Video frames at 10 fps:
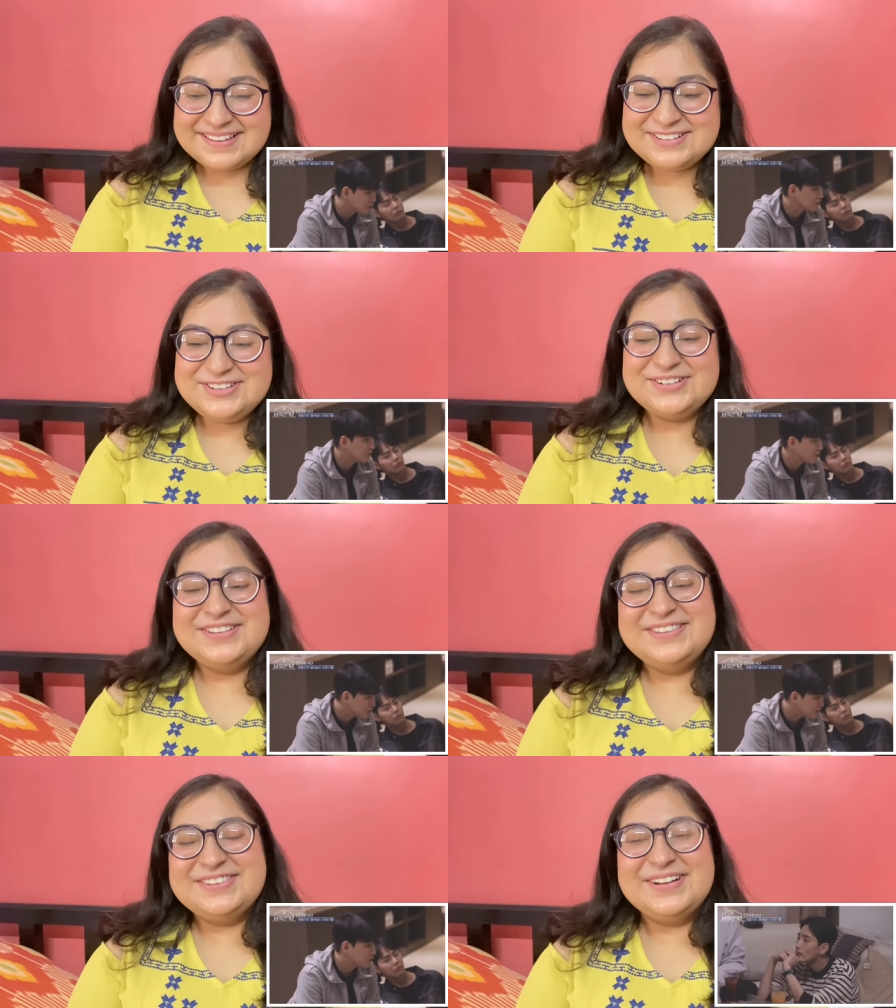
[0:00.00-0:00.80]

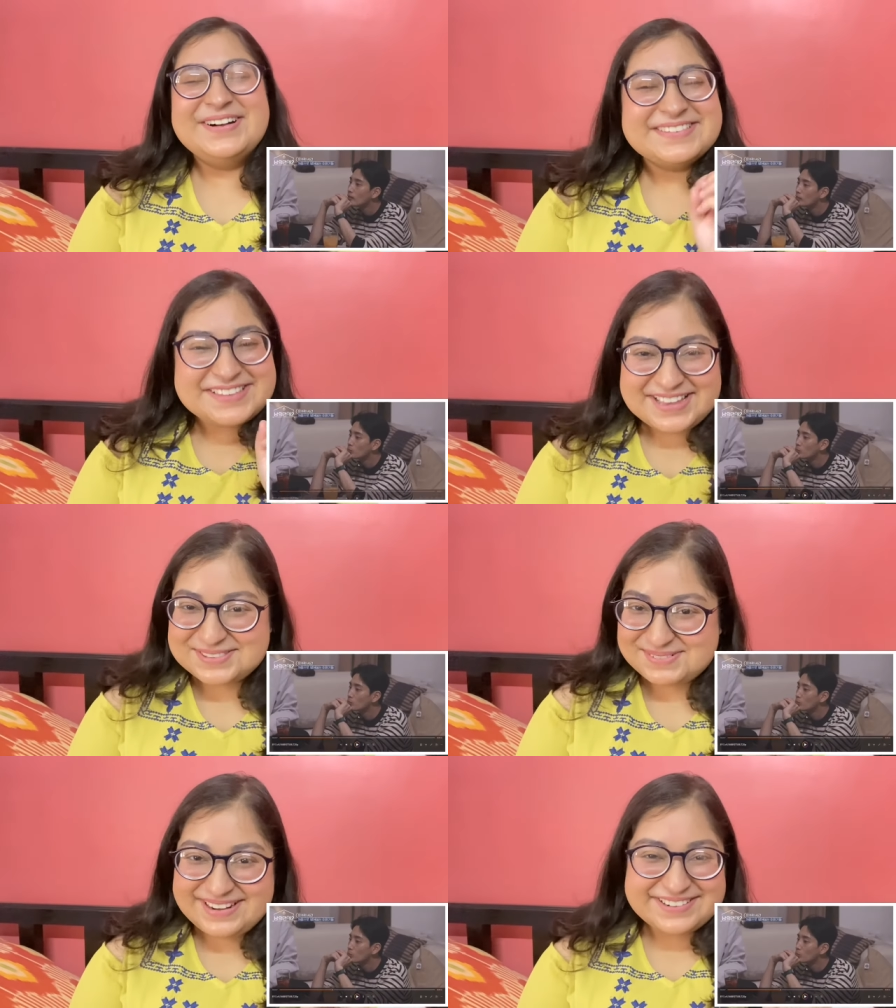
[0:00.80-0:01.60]
Junseong's
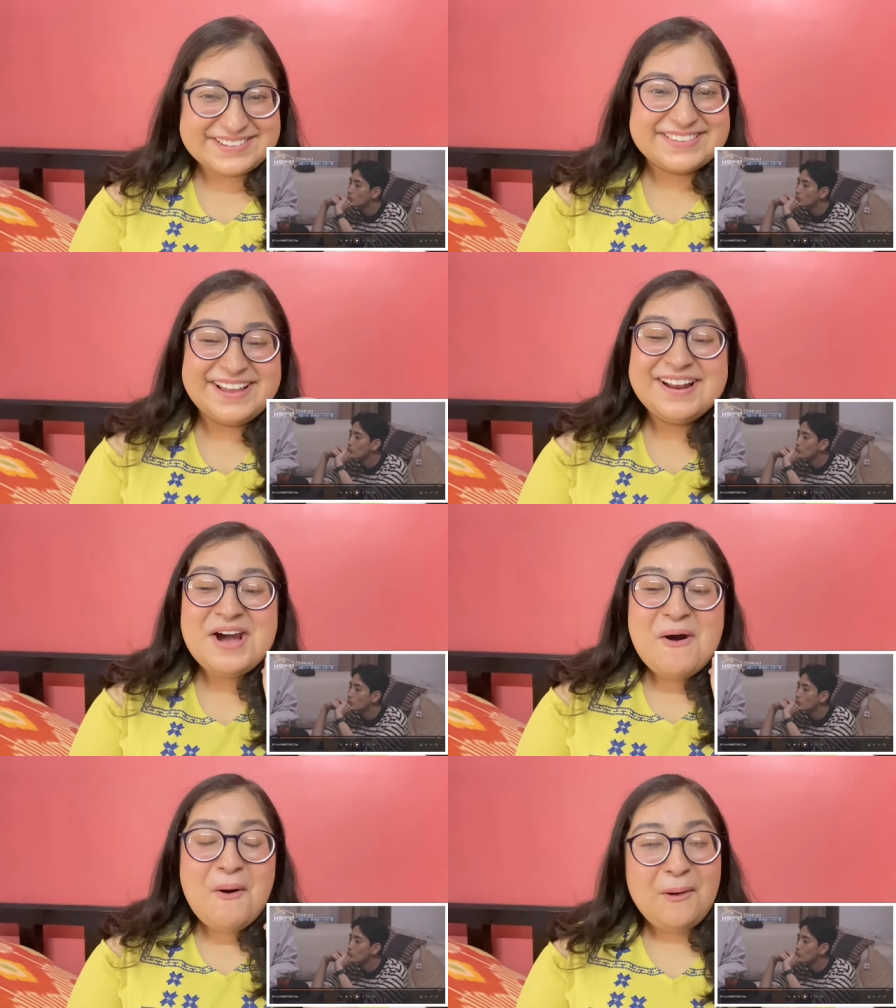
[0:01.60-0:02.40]
expressions are
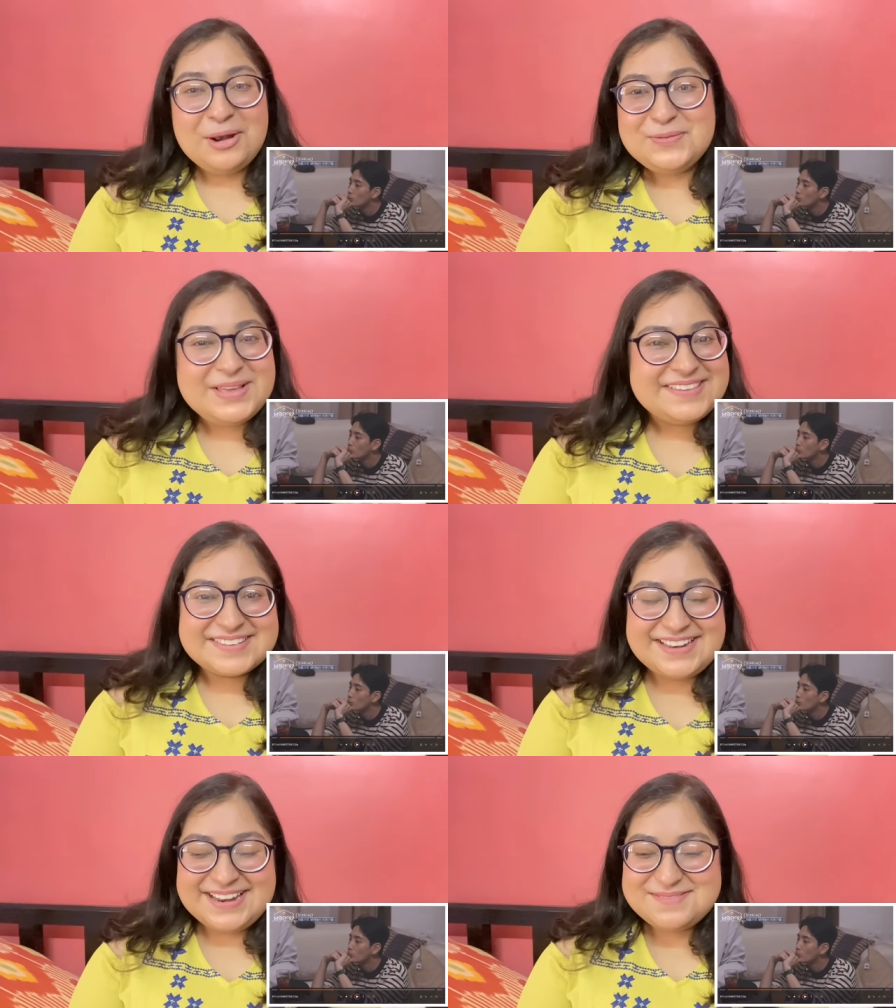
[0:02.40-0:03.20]
always
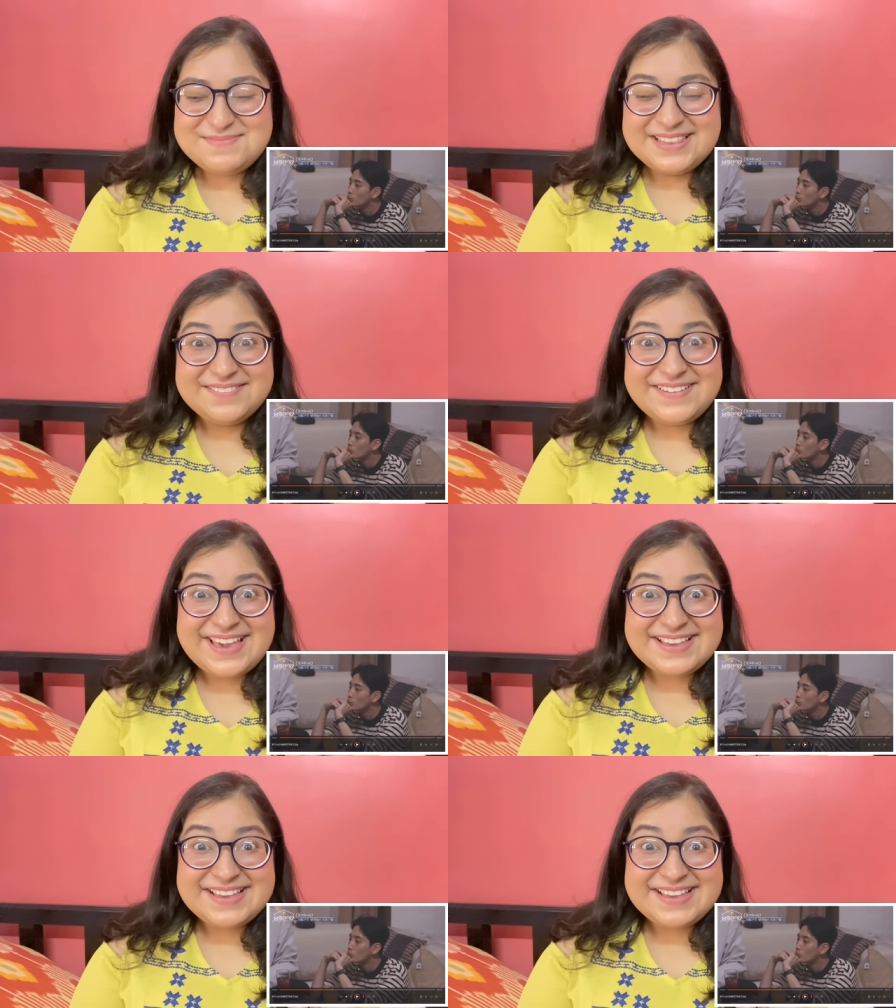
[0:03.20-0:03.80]
killing me. The way